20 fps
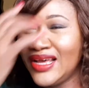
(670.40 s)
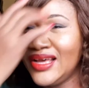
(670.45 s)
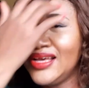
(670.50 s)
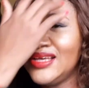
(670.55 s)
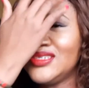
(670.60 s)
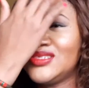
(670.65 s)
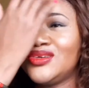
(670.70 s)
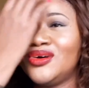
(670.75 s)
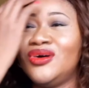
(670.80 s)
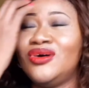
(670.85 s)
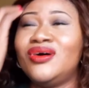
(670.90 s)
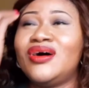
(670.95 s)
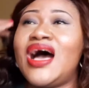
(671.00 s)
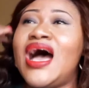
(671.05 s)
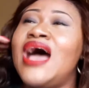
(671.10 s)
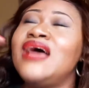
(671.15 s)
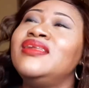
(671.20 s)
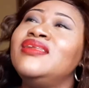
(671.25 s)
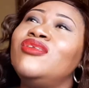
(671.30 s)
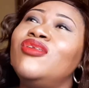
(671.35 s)
So
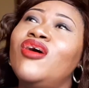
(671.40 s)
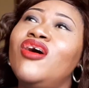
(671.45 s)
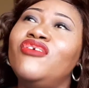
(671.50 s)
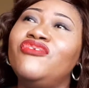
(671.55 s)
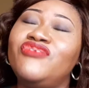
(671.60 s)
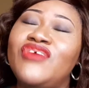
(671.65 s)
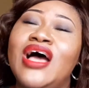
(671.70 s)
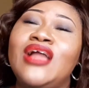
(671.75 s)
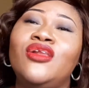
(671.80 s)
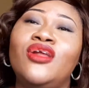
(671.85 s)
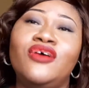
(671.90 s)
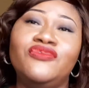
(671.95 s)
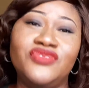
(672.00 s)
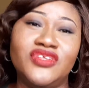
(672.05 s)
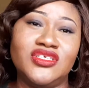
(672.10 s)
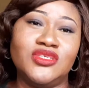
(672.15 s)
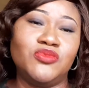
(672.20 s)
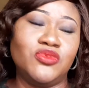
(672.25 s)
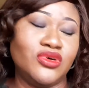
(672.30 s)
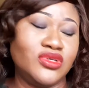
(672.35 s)
I love
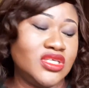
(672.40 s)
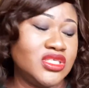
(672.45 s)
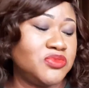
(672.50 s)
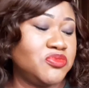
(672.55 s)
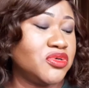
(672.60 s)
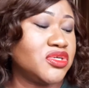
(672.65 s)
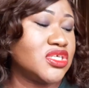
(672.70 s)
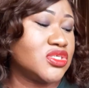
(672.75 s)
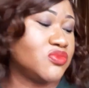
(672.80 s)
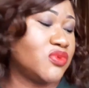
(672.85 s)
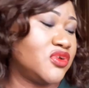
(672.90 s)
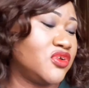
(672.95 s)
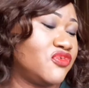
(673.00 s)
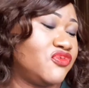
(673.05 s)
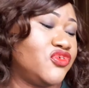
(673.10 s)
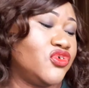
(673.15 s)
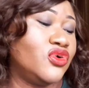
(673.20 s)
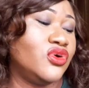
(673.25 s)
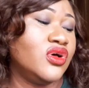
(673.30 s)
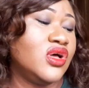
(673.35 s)
this book. This book is
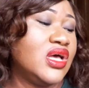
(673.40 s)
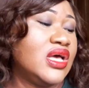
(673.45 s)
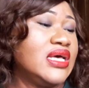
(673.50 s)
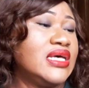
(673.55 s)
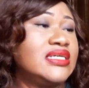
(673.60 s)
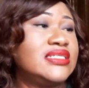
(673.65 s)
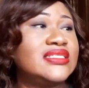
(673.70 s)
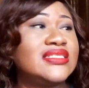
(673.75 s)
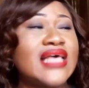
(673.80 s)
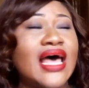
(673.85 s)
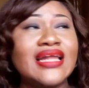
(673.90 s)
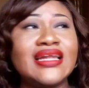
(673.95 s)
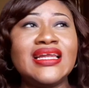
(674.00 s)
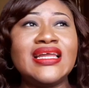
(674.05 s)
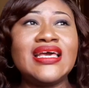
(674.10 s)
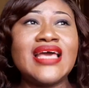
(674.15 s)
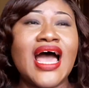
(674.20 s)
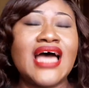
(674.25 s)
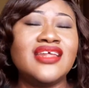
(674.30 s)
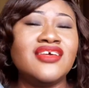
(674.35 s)
wonderful.
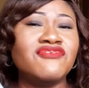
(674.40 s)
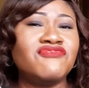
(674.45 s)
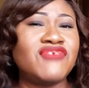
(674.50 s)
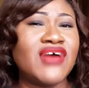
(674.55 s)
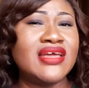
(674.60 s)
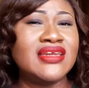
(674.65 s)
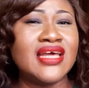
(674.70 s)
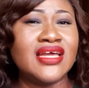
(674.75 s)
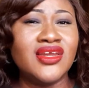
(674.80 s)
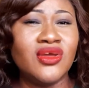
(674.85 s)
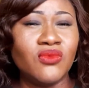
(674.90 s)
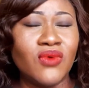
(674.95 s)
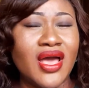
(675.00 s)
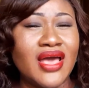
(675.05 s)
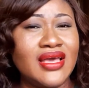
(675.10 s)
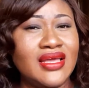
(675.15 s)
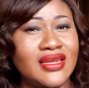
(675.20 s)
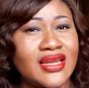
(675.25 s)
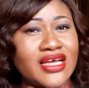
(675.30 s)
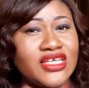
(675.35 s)
Sadly, I didn't find anywhere
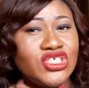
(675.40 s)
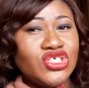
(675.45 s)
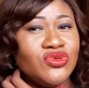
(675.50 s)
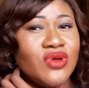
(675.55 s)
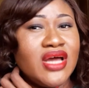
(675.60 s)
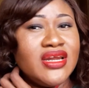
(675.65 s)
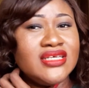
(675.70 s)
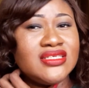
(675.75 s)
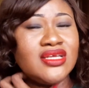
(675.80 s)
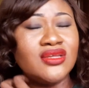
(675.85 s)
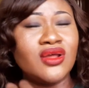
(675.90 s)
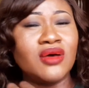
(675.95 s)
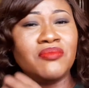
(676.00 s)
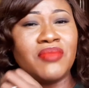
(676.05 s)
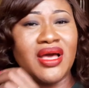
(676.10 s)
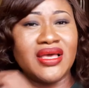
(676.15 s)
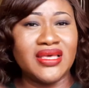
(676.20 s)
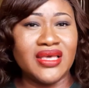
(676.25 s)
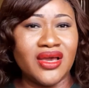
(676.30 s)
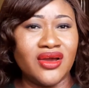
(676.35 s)
in Nigeria. There's a number
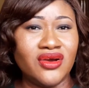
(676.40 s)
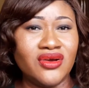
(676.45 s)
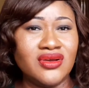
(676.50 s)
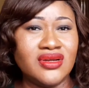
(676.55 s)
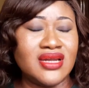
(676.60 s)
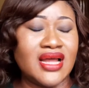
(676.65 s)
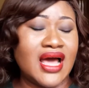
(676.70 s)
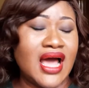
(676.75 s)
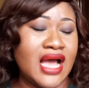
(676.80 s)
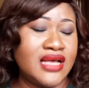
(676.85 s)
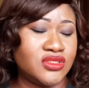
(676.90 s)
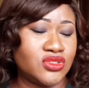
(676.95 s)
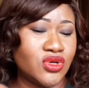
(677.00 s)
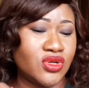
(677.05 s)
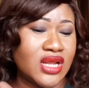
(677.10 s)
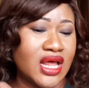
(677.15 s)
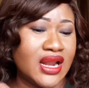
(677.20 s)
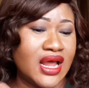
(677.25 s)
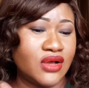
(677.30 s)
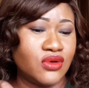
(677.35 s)
here that I saw
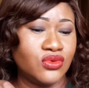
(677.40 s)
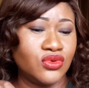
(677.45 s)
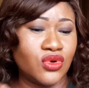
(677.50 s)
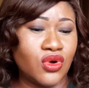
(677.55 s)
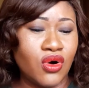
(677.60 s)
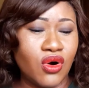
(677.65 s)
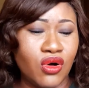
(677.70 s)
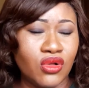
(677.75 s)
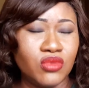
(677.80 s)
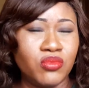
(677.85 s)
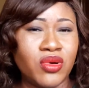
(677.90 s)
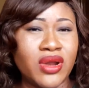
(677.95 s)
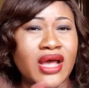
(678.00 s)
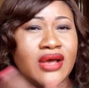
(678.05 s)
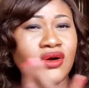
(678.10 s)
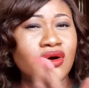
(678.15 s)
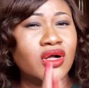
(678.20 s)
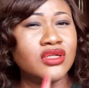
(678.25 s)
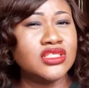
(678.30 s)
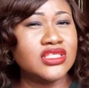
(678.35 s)
that I could call, but I
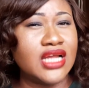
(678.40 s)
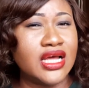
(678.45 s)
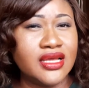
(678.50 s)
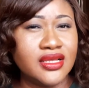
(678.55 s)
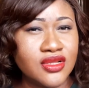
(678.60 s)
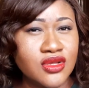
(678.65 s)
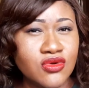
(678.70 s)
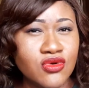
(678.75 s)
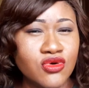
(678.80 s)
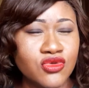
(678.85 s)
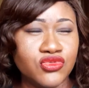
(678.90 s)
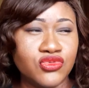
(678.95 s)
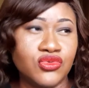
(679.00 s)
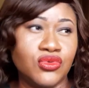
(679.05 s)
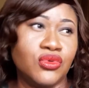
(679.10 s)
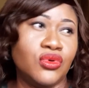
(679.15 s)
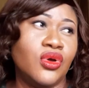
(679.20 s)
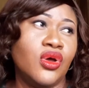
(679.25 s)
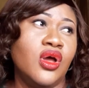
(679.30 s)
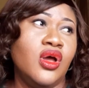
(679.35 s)
called it and it didn't go
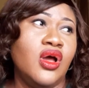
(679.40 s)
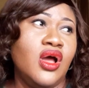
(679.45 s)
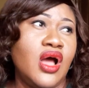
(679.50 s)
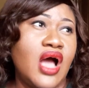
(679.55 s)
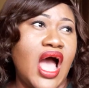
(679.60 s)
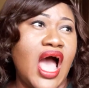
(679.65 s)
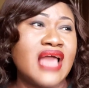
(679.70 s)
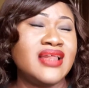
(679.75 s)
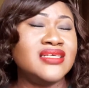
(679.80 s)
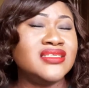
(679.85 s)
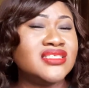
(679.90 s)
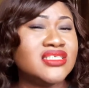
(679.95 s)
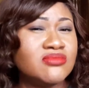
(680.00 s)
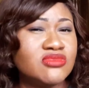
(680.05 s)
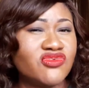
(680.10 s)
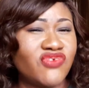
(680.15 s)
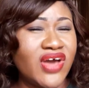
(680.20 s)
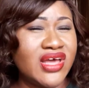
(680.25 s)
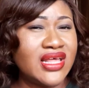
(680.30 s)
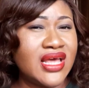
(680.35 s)
through. I didn't seem
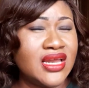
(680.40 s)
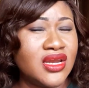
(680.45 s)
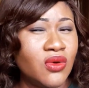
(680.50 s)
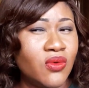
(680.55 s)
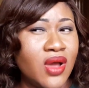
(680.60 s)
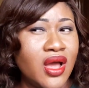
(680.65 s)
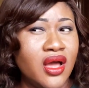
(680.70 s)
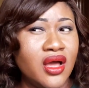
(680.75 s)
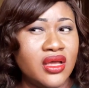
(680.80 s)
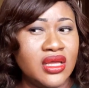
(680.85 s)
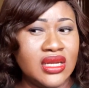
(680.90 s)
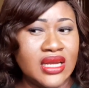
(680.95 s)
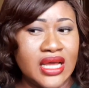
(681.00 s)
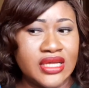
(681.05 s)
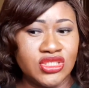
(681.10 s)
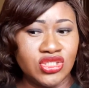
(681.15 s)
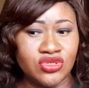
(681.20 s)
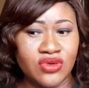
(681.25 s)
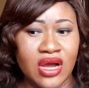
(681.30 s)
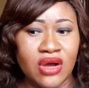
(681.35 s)
to find it anywhere in
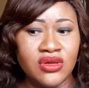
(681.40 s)
Nigeria.